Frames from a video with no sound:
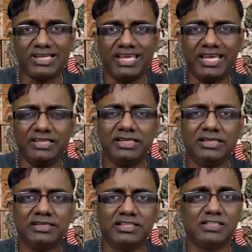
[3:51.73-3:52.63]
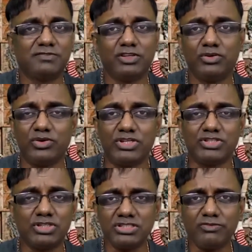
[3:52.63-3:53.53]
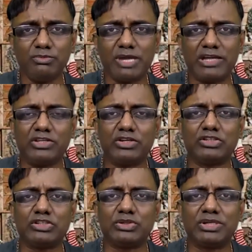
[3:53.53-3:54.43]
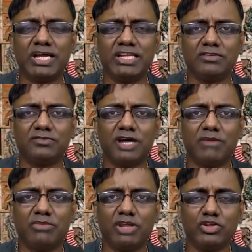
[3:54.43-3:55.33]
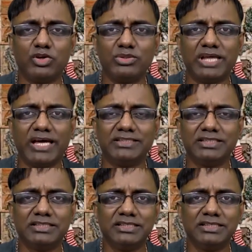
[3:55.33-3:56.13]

Again, this video is just a reminder to kind of let you know that